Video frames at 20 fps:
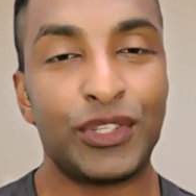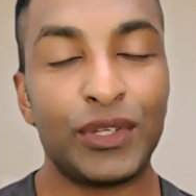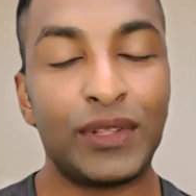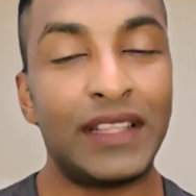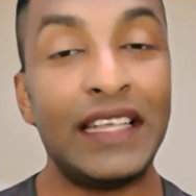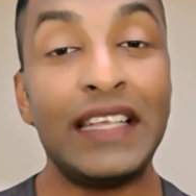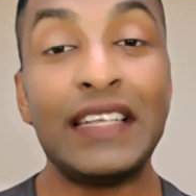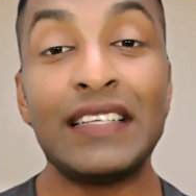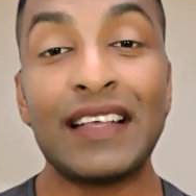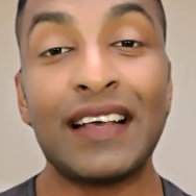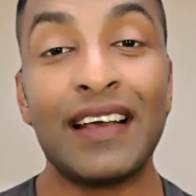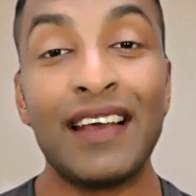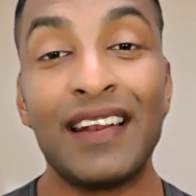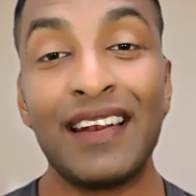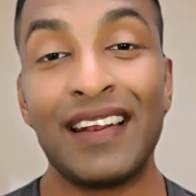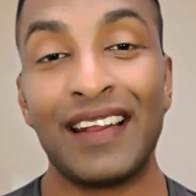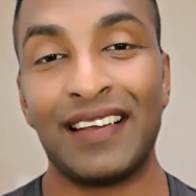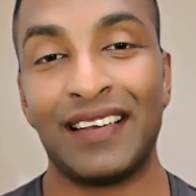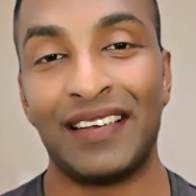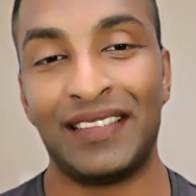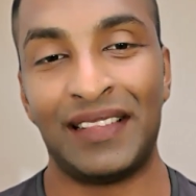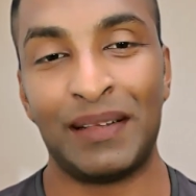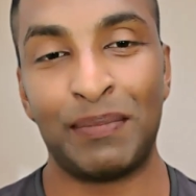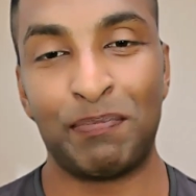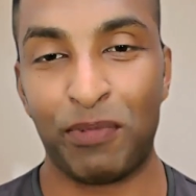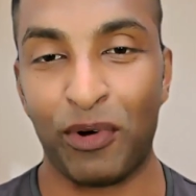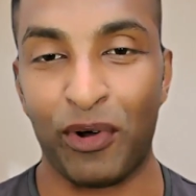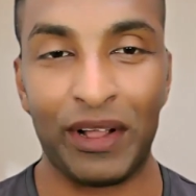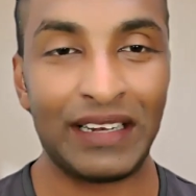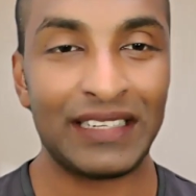so these are the
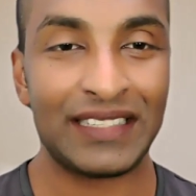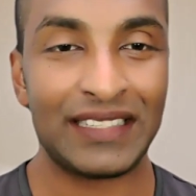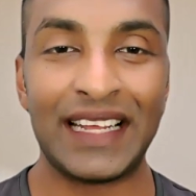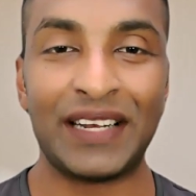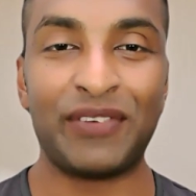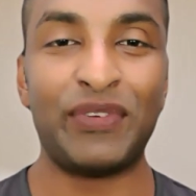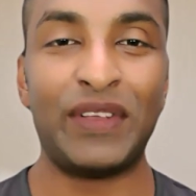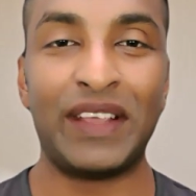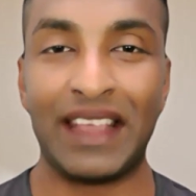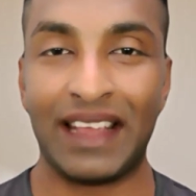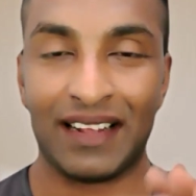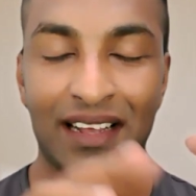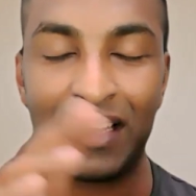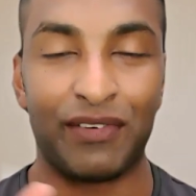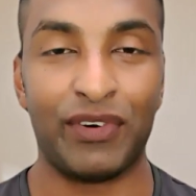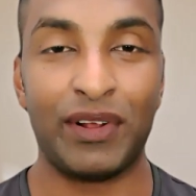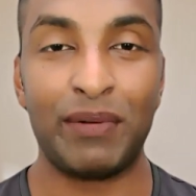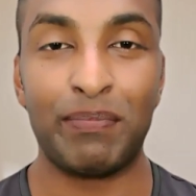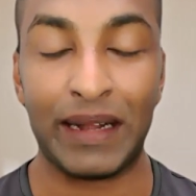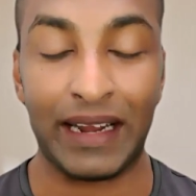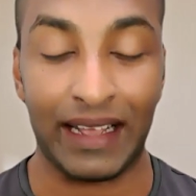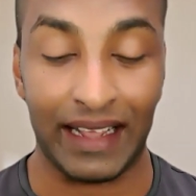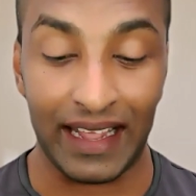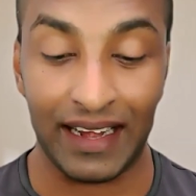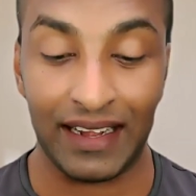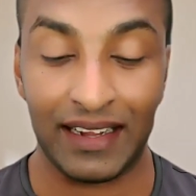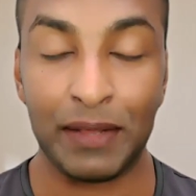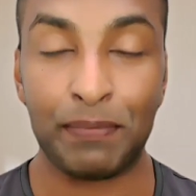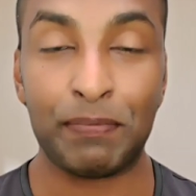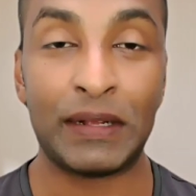points that we can cover, but
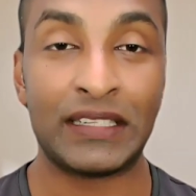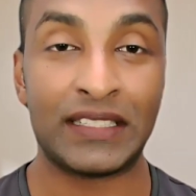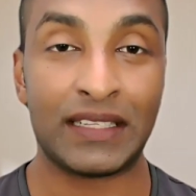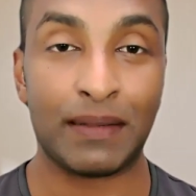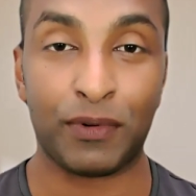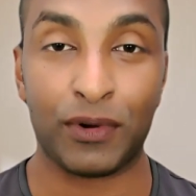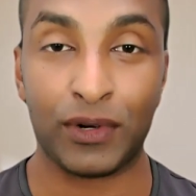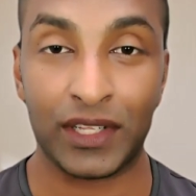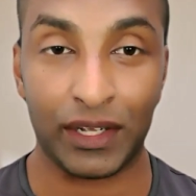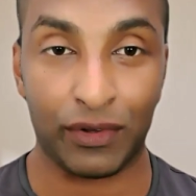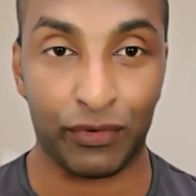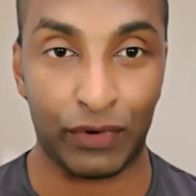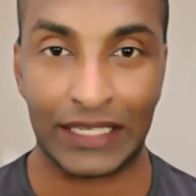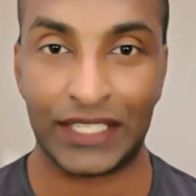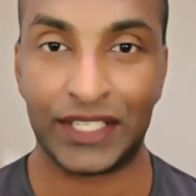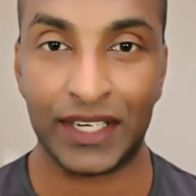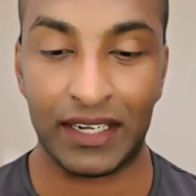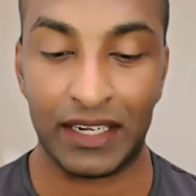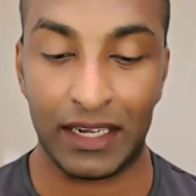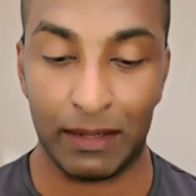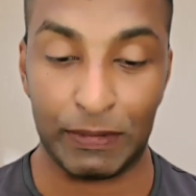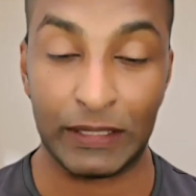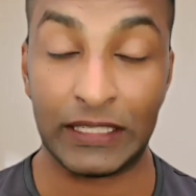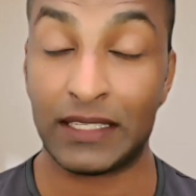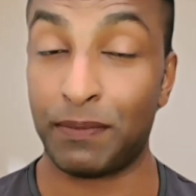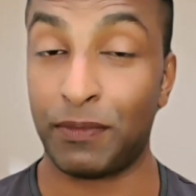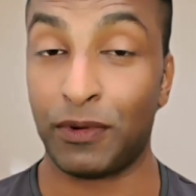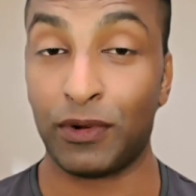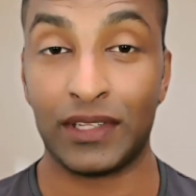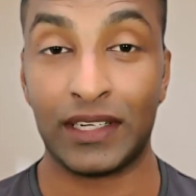again, depends upon the question,
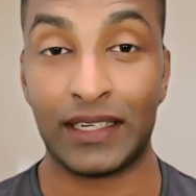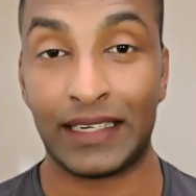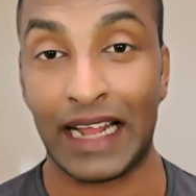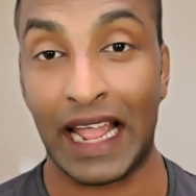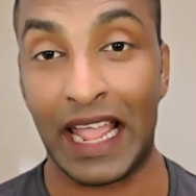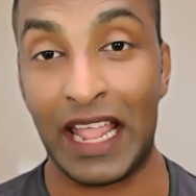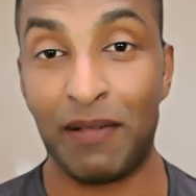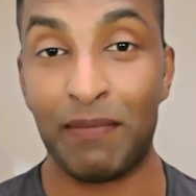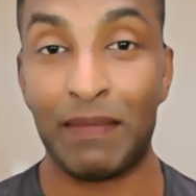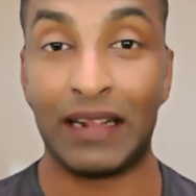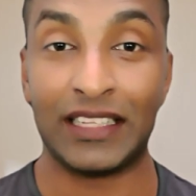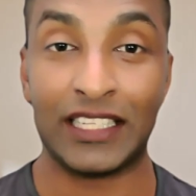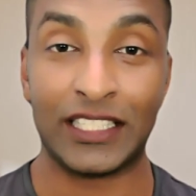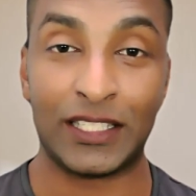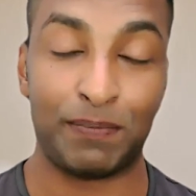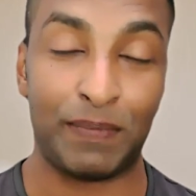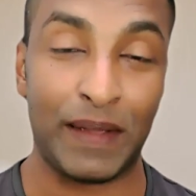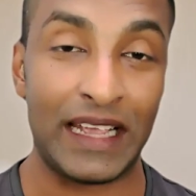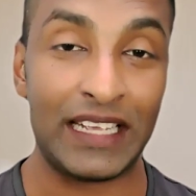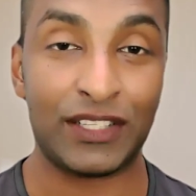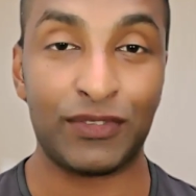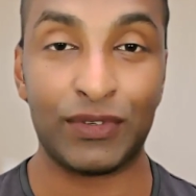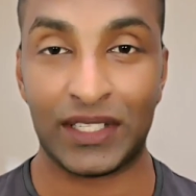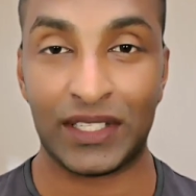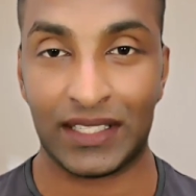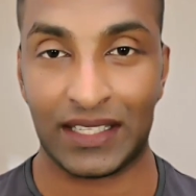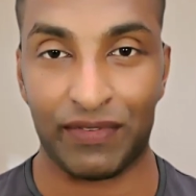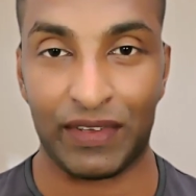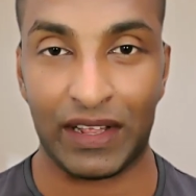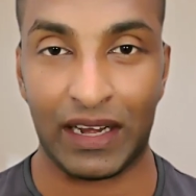depends upon the time and the space which
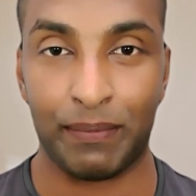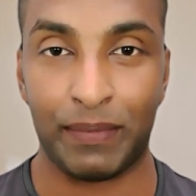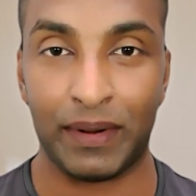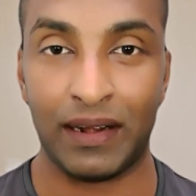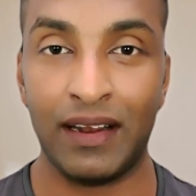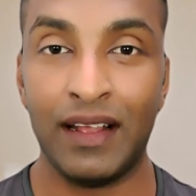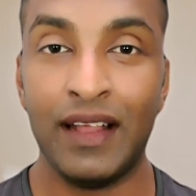is available.